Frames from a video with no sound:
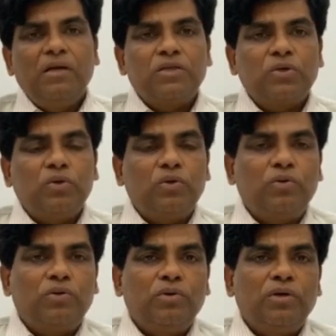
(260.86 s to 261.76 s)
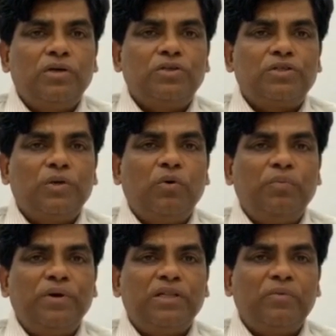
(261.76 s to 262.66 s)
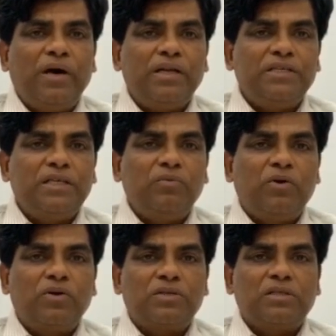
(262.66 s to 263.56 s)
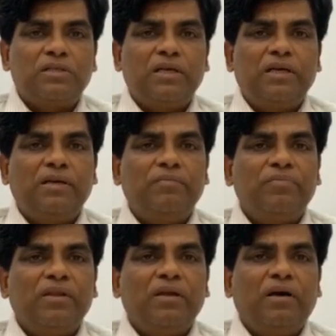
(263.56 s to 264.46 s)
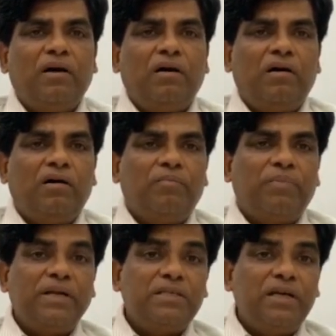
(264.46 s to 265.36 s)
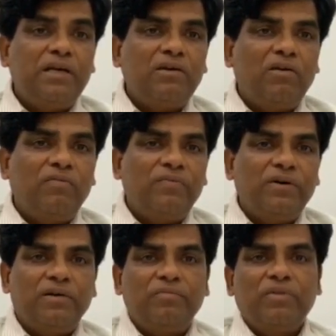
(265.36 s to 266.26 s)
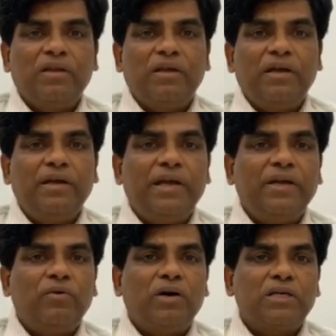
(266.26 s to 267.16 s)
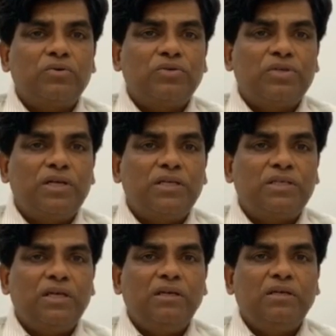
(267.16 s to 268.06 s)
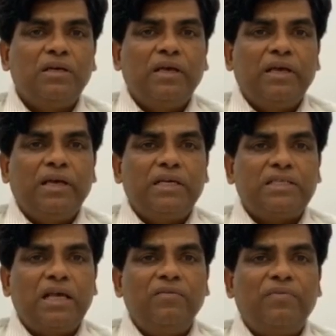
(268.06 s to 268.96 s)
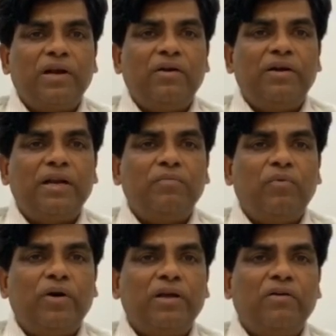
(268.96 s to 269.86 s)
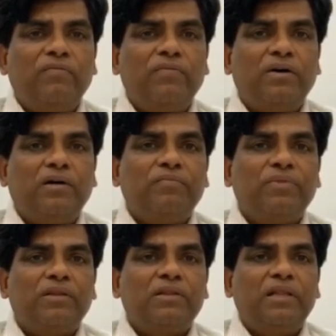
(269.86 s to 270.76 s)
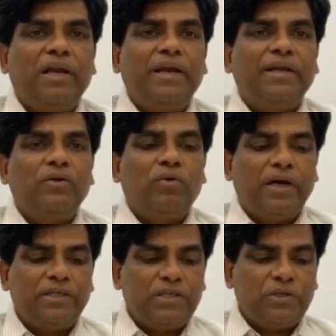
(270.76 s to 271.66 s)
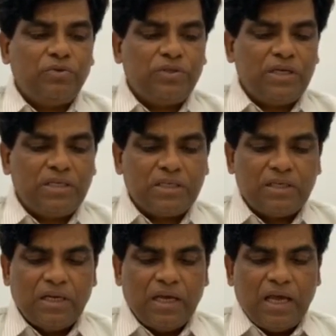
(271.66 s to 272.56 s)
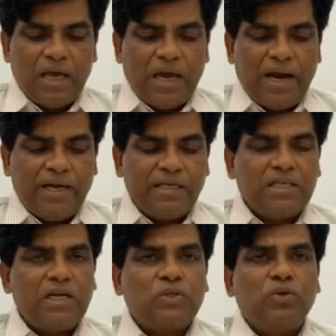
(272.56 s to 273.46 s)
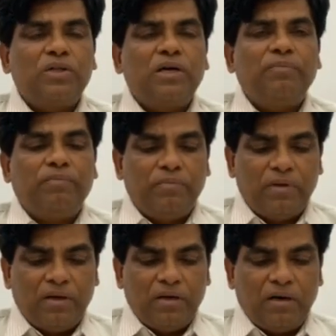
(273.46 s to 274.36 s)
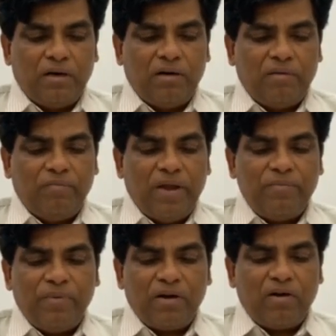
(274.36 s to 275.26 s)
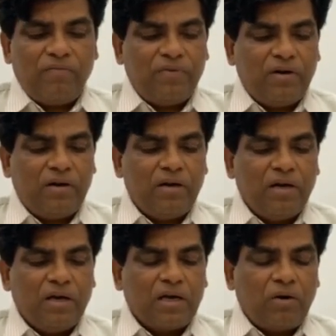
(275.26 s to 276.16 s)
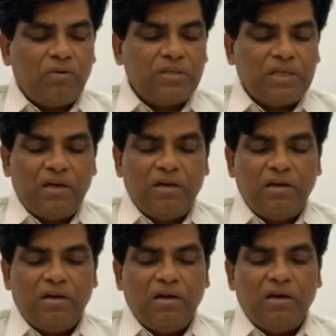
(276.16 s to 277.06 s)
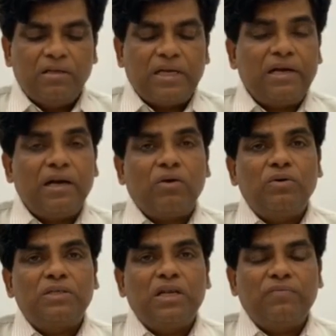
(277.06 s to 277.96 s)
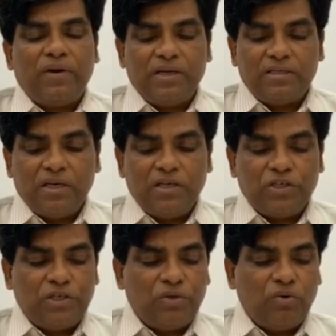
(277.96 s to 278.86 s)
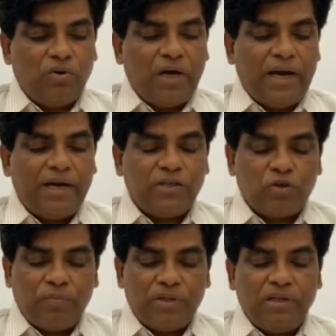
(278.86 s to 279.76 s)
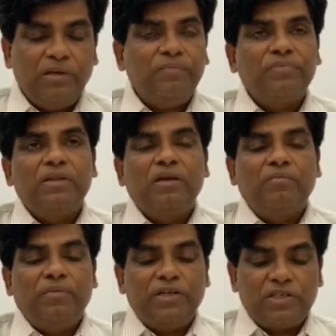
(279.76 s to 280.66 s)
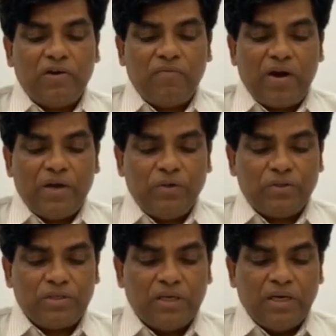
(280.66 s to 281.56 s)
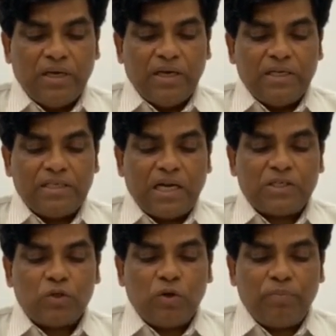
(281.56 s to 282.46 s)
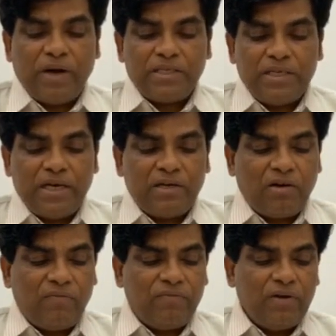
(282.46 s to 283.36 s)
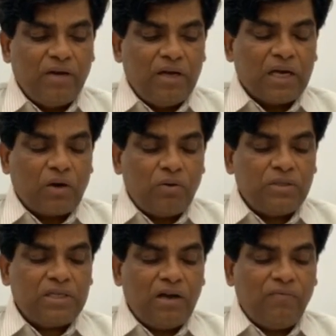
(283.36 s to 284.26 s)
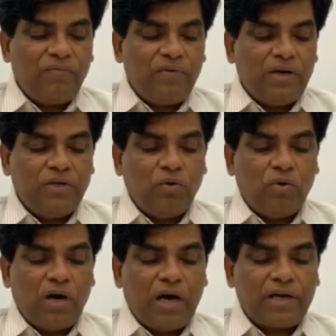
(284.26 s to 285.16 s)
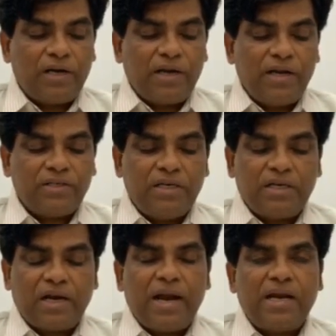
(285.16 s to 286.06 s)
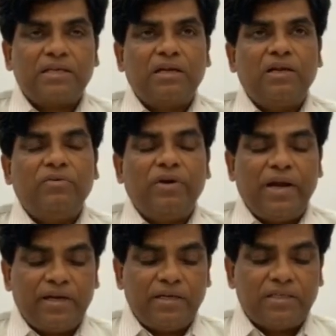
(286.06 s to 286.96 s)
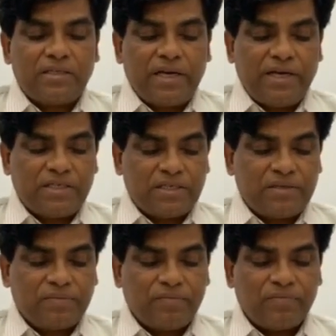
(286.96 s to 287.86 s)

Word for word: So Sri O.P. Tiwariji was the uh, president of uh, Indian Yoga Association, a self-regulatory body of uh, yoga institutions and is also the uh, member of uh, Council, Central Council for Research in Yoga and Naturopathy, Ministry of Ayush. He is also the president of Council of uh, Yoga Accreditation International, United States.